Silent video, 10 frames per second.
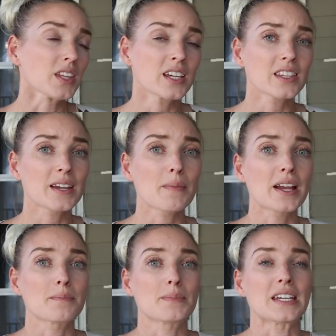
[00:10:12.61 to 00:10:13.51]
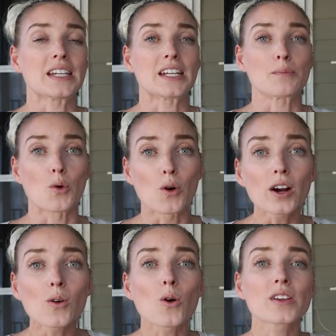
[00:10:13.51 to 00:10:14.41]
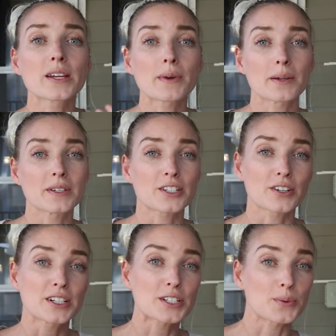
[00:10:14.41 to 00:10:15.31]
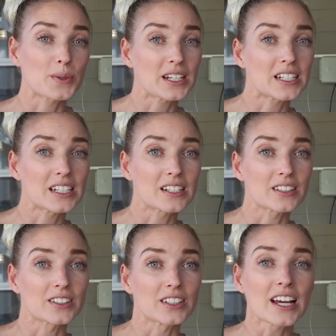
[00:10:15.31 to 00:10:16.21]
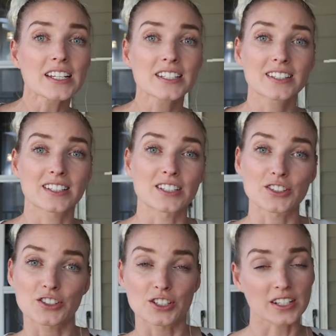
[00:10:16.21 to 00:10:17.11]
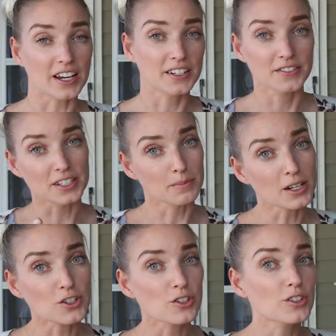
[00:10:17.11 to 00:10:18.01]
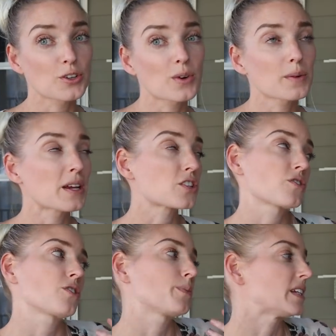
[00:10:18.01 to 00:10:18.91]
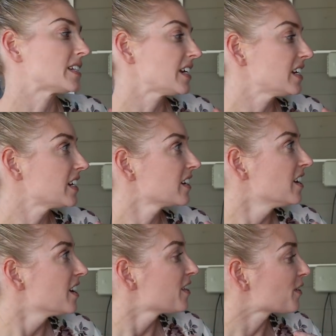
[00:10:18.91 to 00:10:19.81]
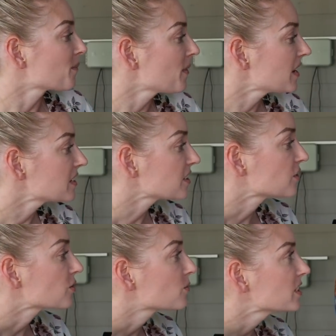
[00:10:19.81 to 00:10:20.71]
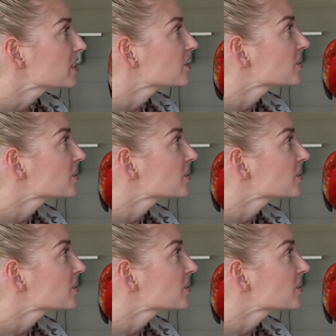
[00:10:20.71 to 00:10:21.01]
and they might be eating more or they might be starting to wean and eat a little less. It's just kind of this mixture and you want to make sure they're maintaining their mass and their weight and